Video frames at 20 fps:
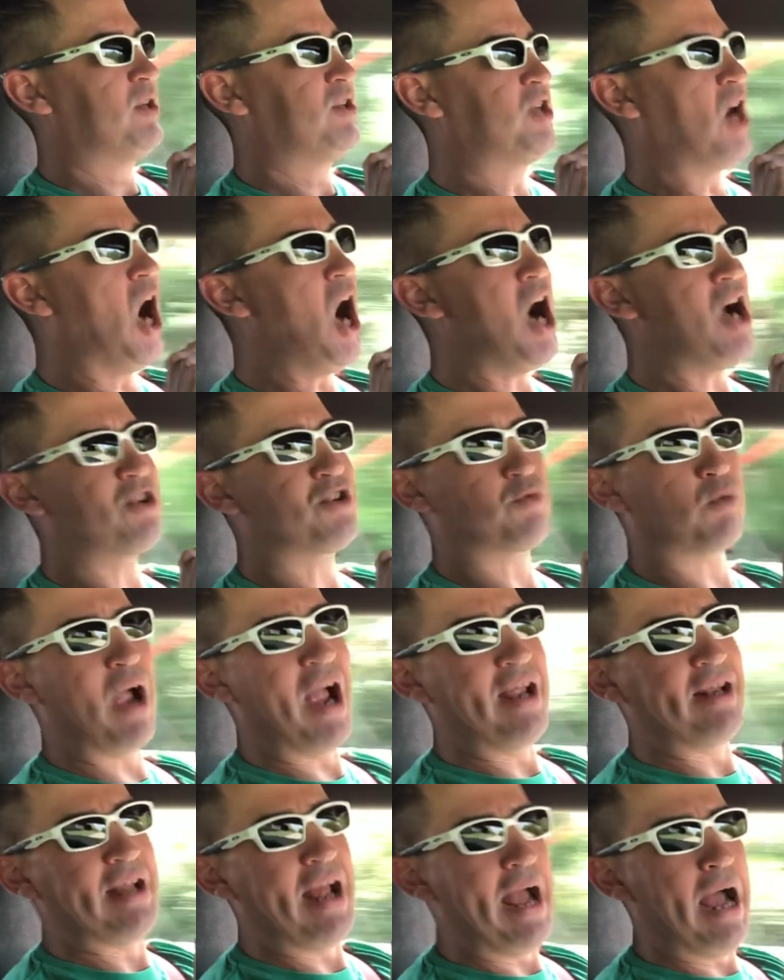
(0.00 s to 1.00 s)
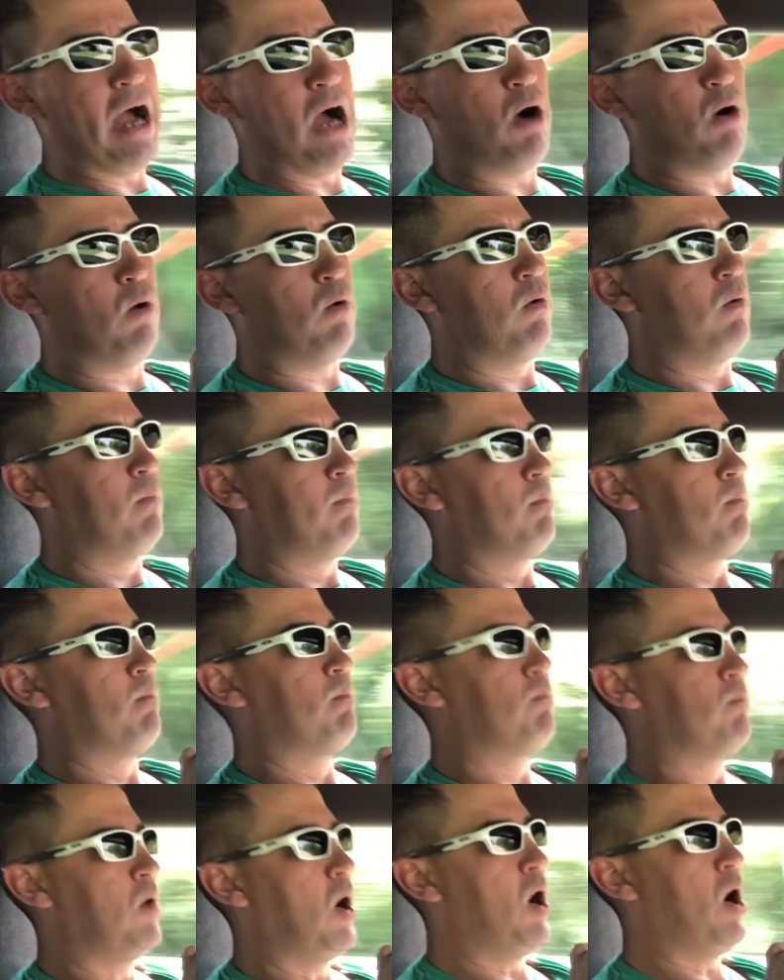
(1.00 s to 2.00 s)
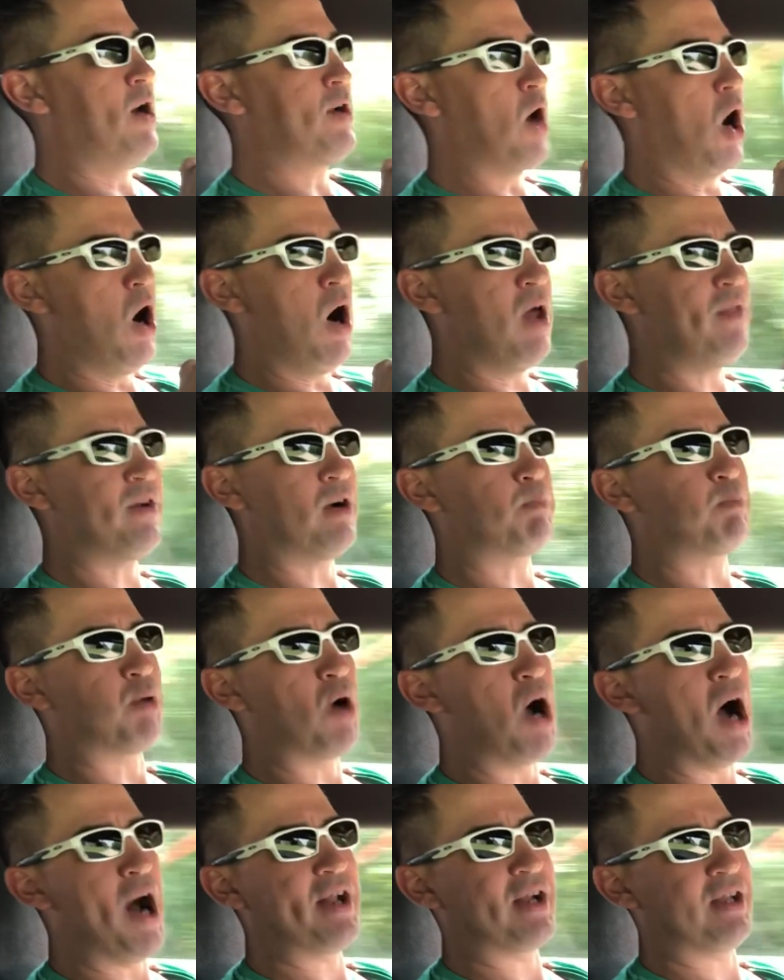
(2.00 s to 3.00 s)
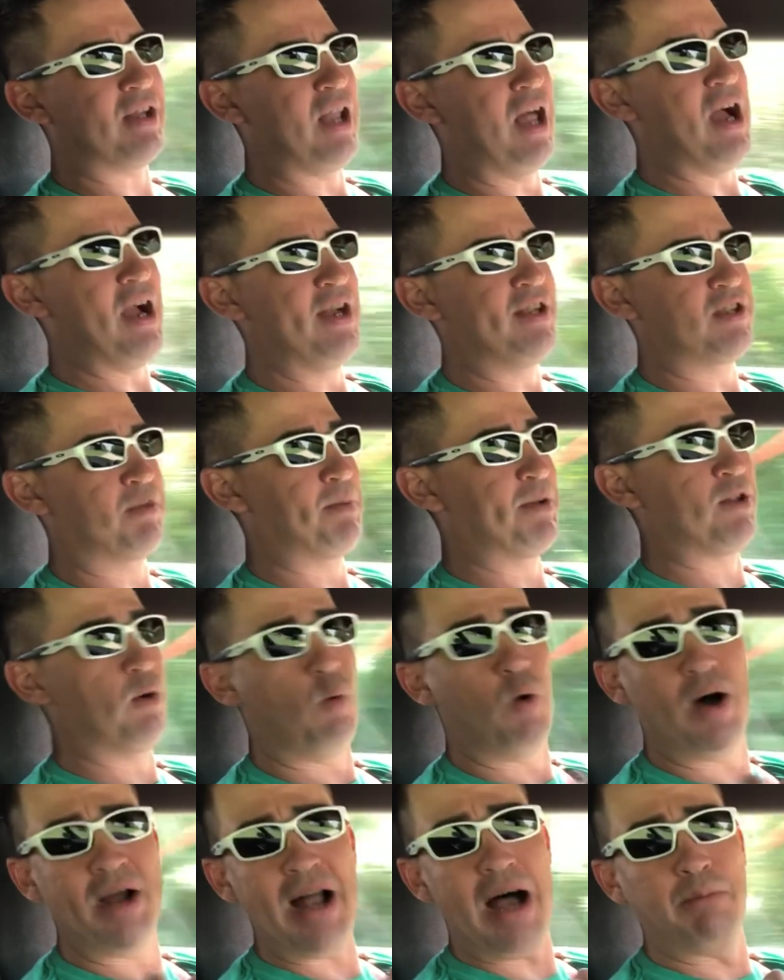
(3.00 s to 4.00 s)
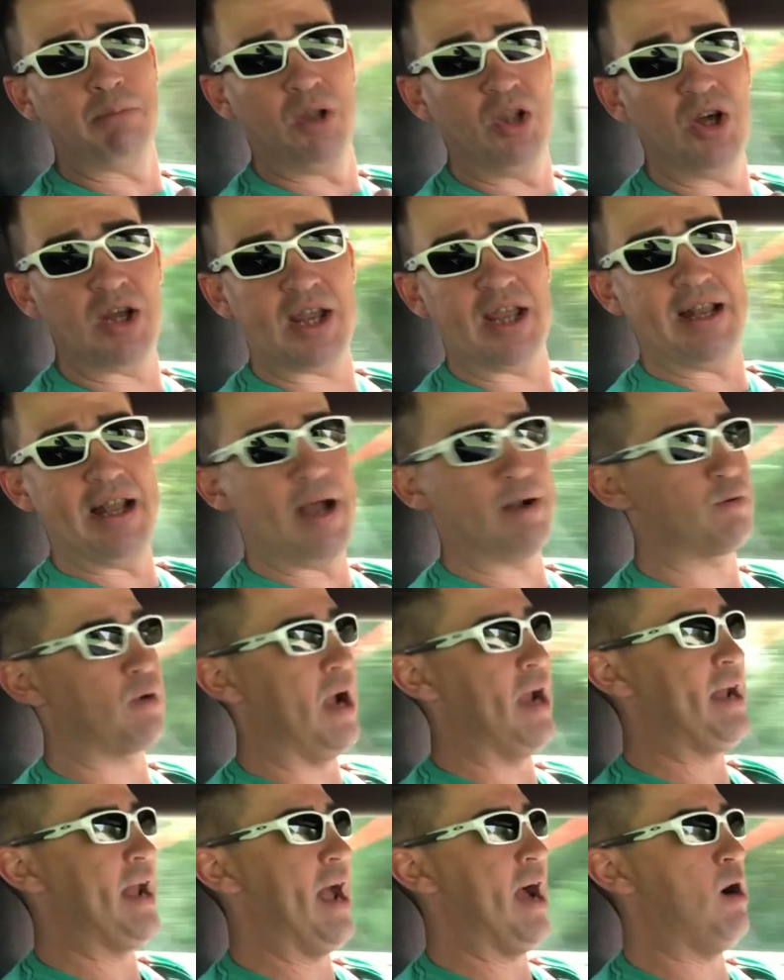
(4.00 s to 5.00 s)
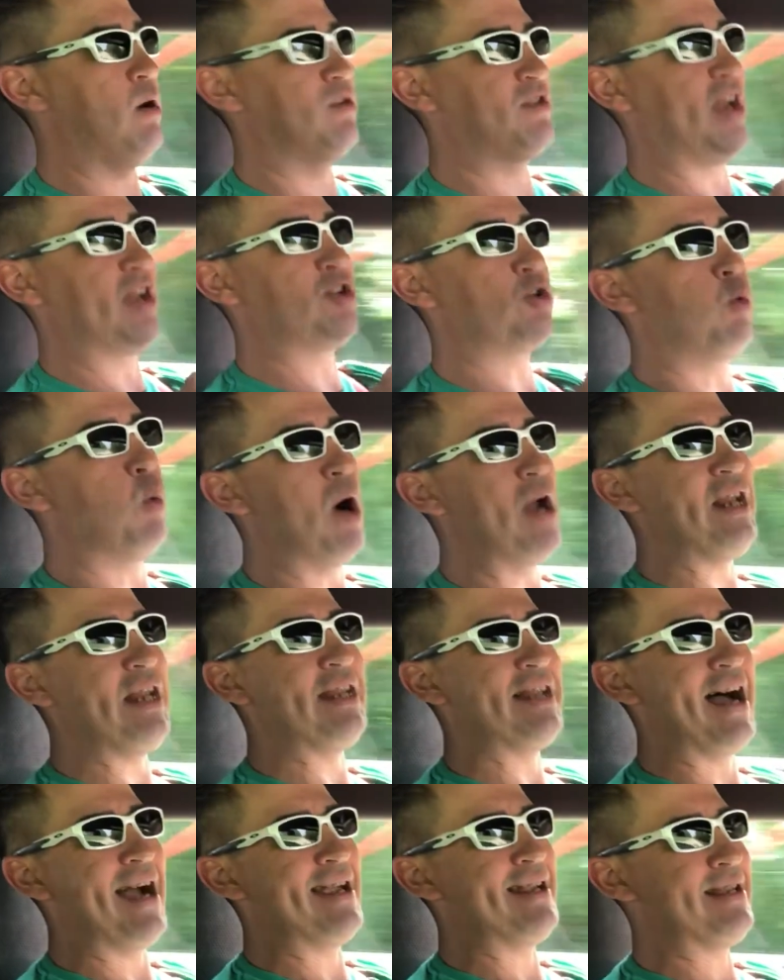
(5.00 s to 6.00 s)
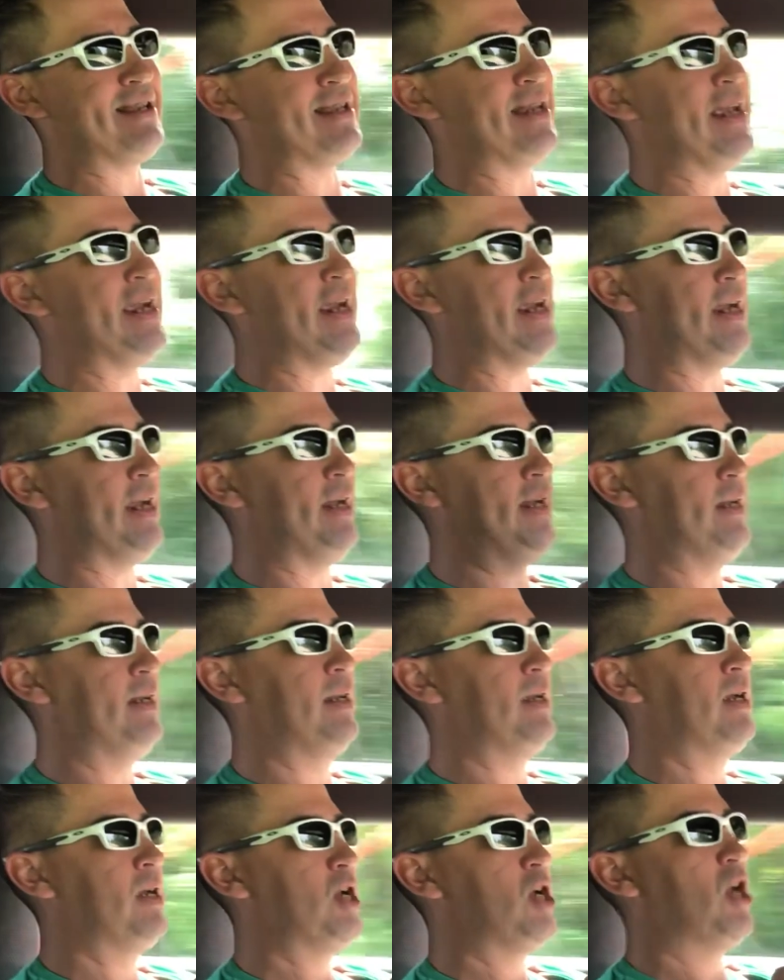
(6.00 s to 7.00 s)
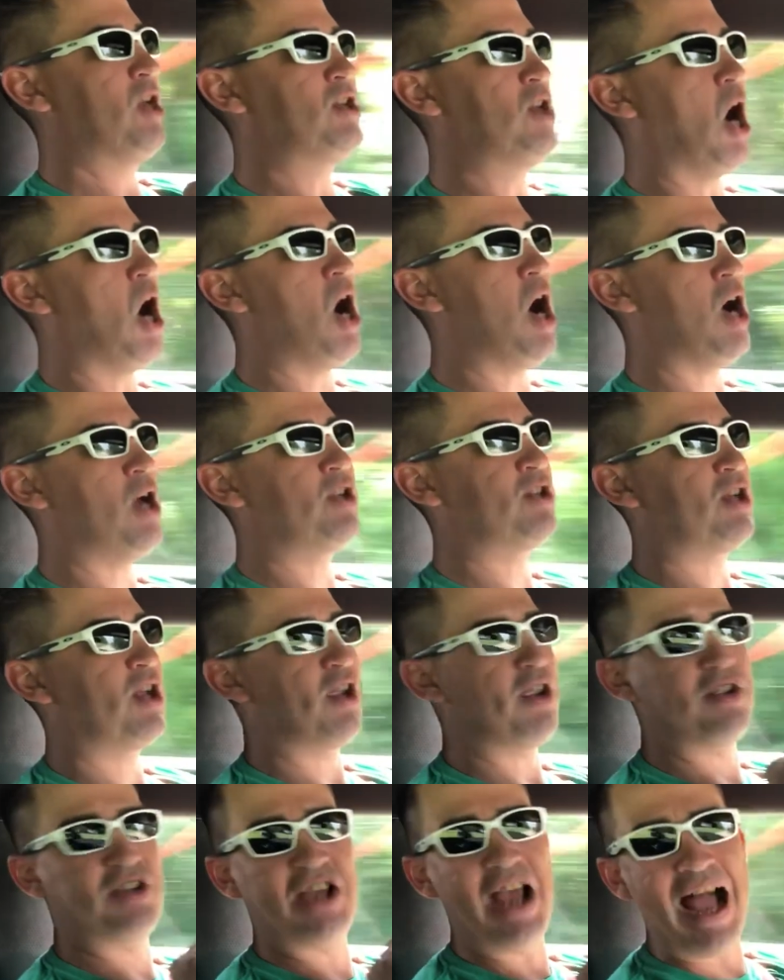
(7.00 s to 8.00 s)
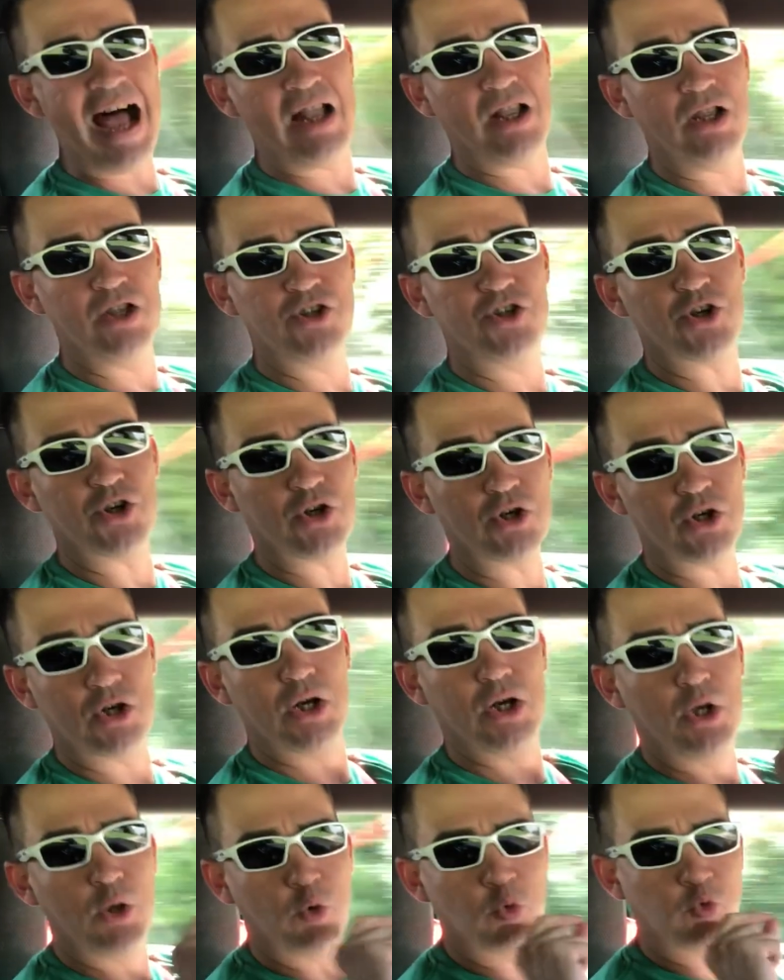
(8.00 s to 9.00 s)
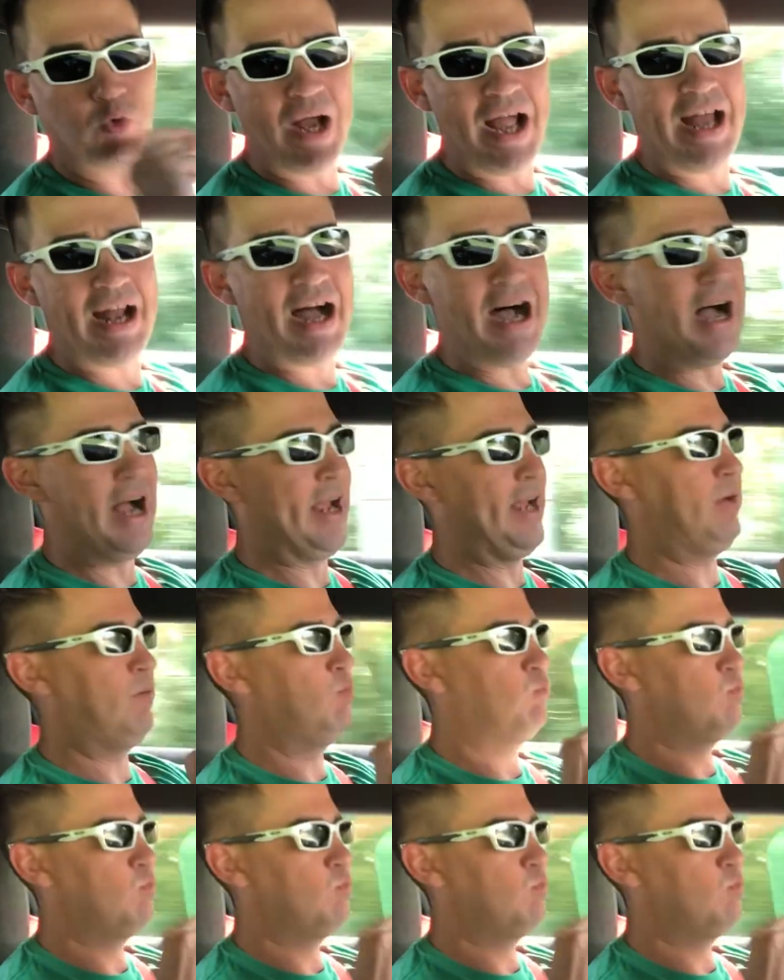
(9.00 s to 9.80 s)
Dodge right now on all their product lines, but the one I'm looking at right now is a 2019 Dodge Challenger Redeye.